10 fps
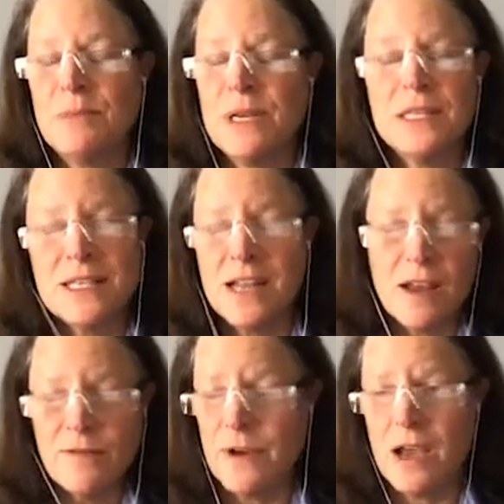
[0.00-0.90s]
but it's
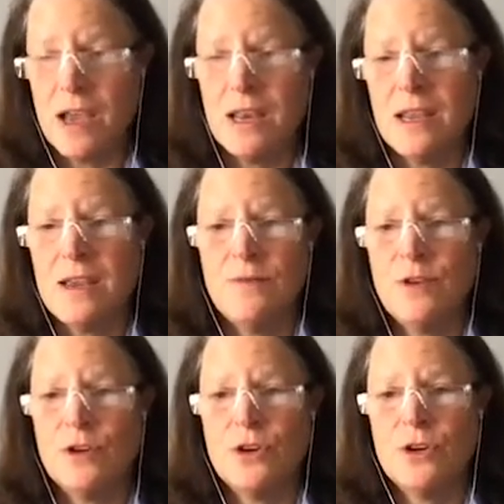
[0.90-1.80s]
not fine if
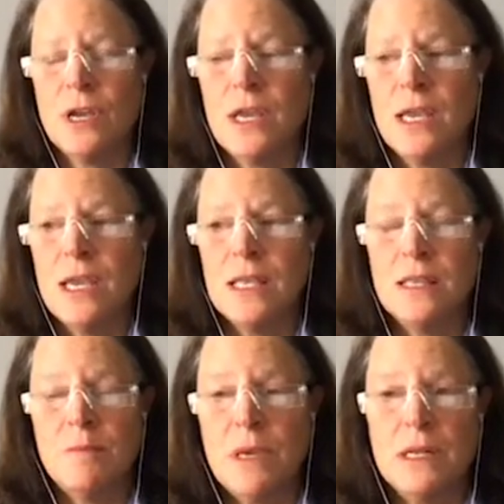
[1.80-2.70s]
you're in
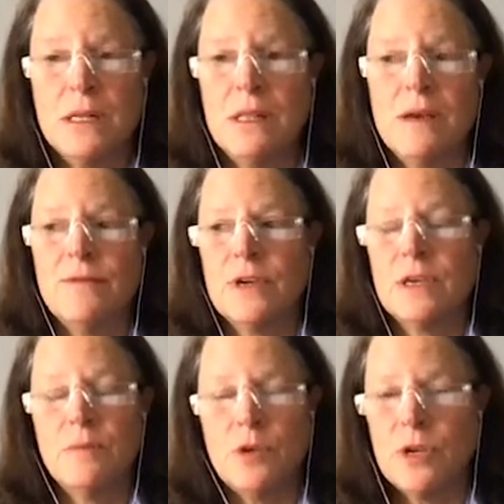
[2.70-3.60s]
the middle of a
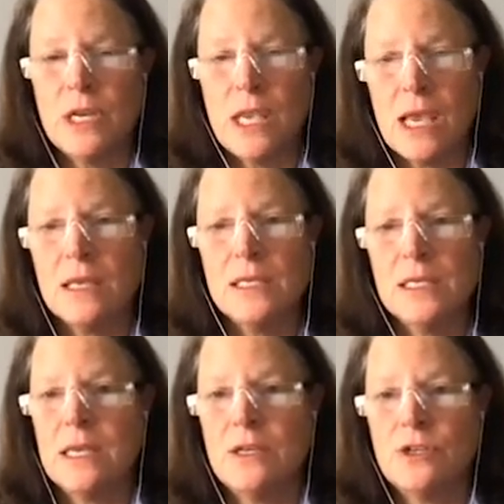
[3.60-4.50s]
community health
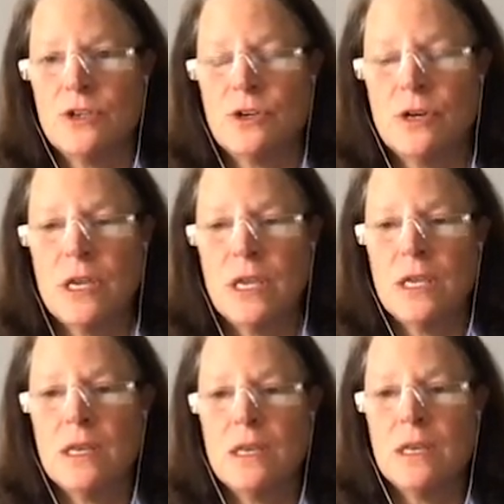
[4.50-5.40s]
center
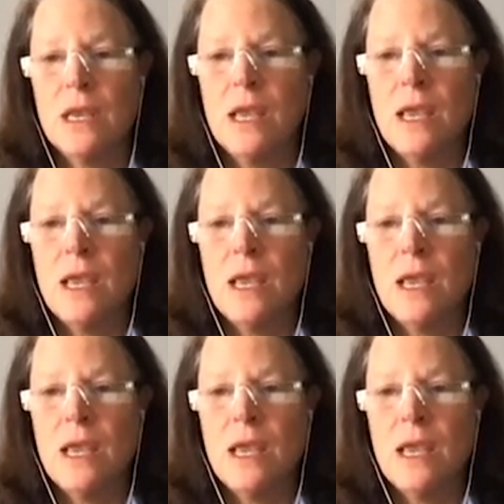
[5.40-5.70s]
in